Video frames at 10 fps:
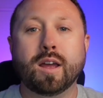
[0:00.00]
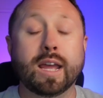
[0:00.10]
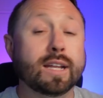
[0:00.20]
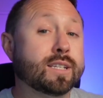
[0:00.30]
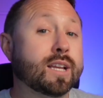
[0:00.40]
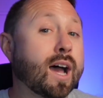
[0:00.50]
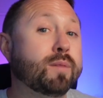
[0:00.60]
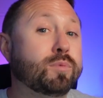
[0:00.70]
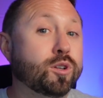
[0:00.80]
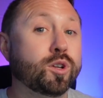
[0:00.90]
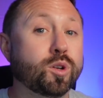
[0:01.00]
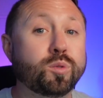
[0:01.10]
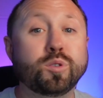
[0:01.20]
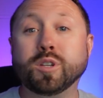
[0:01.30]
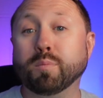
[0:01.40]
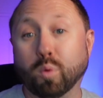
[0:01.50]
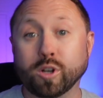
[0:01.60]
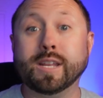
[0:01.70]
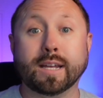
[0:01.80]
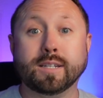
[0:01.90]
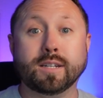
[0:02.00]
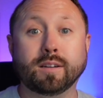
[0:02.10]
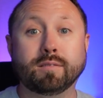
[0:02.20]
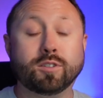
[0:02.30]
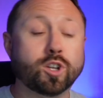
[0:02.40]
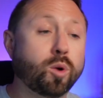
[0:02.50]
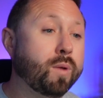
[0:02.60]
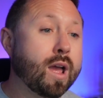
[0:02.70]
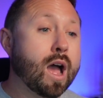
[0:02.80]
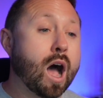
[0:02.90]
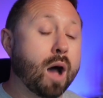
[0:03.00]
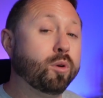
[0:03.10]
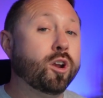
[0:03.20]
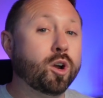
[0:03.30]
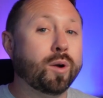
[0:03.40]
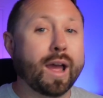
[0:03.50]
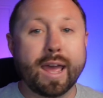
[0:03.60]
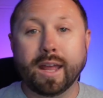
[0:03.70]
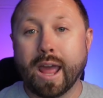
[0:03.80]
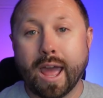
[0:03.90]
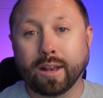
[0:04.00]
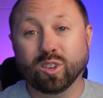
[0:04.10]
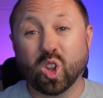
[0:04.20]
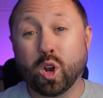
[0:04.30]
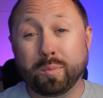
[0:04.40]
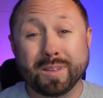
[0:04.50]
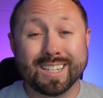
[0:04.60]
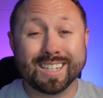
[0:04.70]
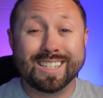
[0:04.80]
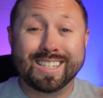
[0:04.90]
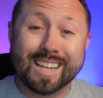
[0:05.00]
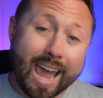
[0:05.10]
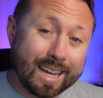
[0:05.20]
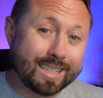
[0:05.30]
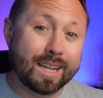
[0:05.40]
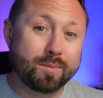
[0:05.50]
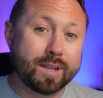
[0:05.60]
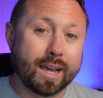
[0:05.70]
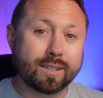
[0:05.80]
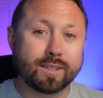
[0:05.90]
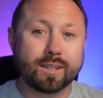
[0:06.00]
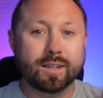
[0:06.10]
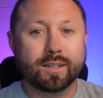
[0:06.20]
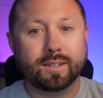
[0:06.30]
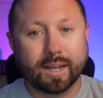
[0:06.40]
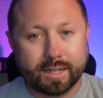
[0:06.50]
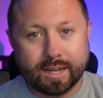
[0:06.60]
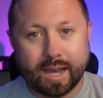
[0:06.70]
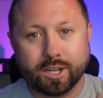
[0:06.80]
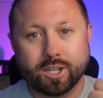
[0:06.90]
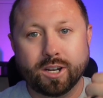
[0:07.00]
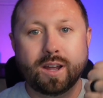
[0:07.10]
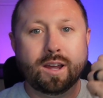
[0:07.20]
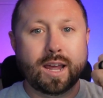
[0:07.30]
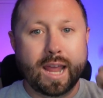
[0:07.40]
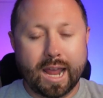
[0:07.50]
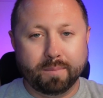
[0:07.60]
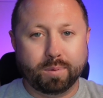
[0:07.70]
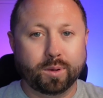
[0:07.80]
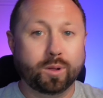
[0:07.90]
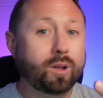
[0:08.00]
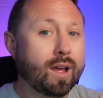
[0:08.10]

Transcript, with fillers: it's time to do some more testing. So I'm going to go ahead and load up this exact same test, NiceHash, AntPool,